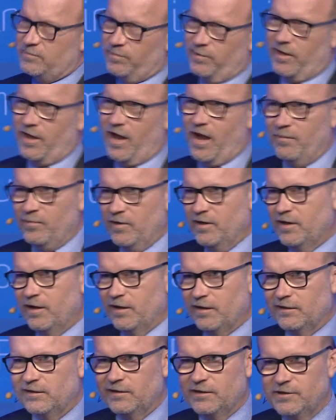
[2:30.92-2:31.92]
becoming a
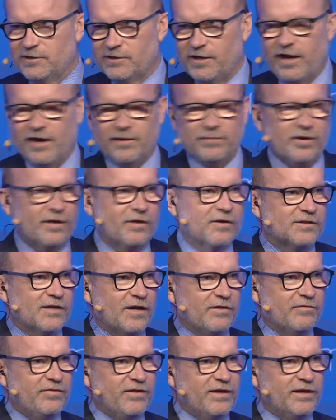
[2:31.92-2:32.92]
cliche because
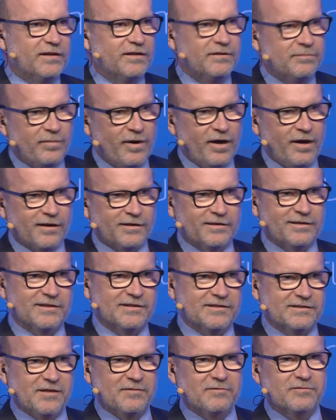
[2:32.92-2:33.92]
I feel partly
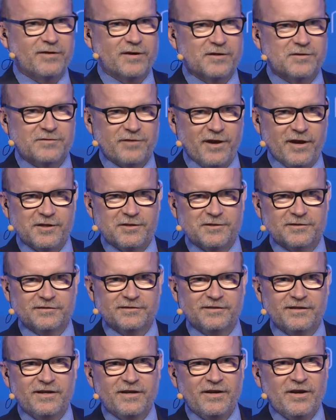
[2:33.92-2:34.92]
some frustration
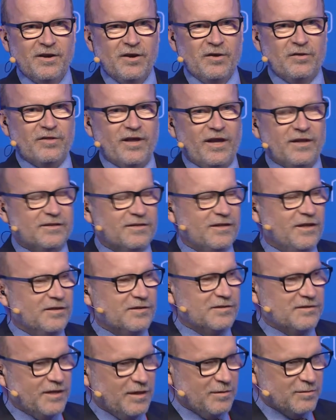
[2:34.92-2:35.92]
that it
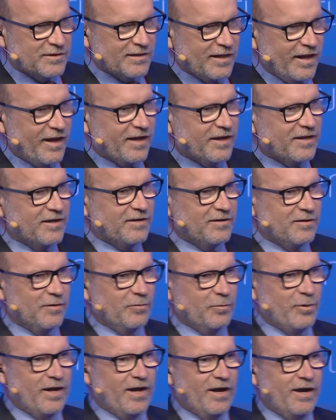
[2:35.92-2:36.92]
seems like
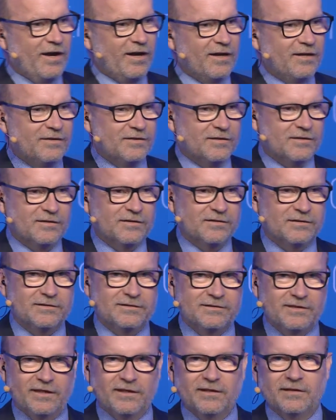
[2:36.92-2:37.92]
we are
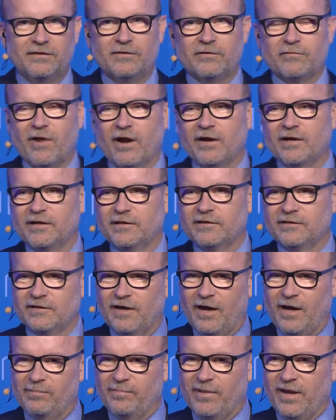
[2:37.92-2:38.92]
still running
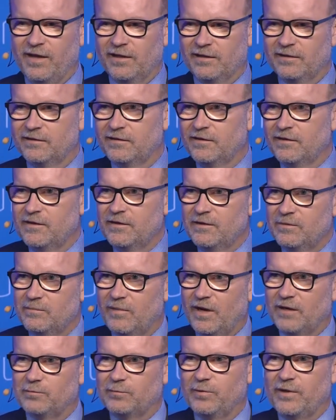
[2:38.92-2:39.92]
uphill,
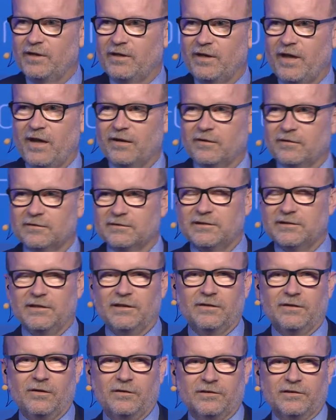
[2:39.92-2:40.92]
but we cannot
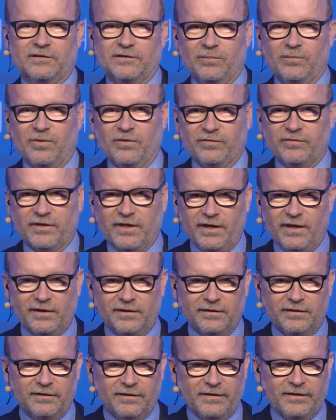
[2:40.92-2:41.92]
see on the top of the
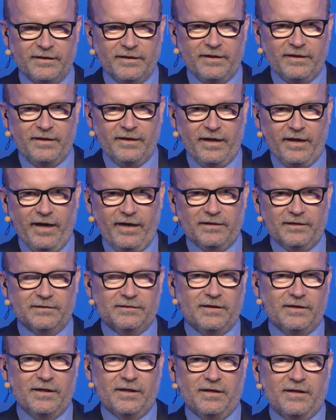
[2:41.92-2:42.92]
hill. And
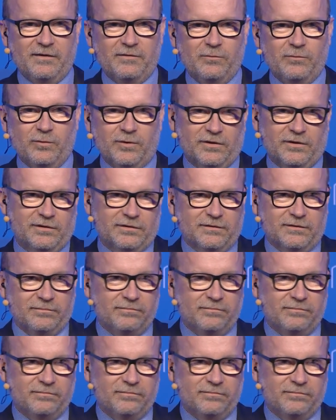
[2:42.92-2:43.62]
world,